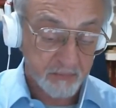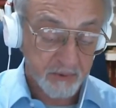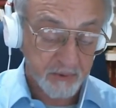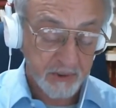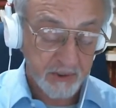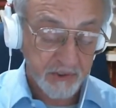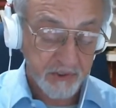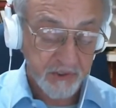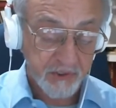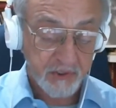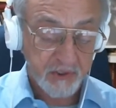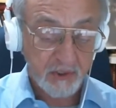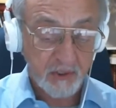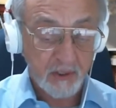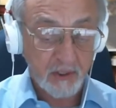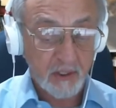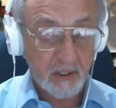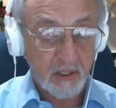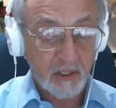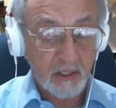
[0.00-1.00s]
priest,
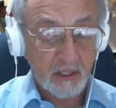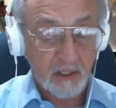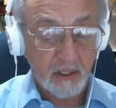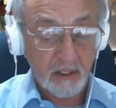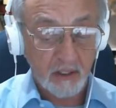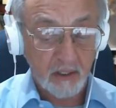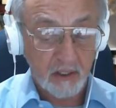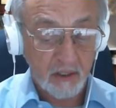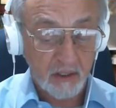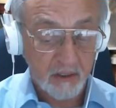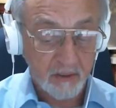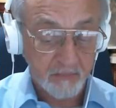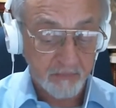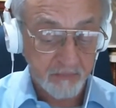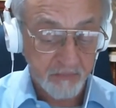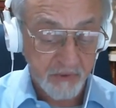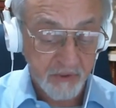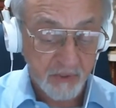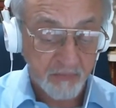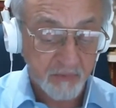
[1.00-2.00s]

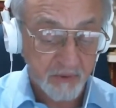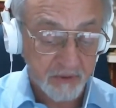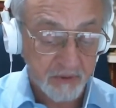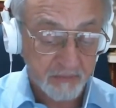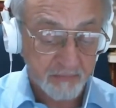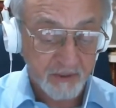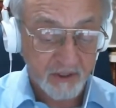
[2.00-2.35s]
um, somewhere at the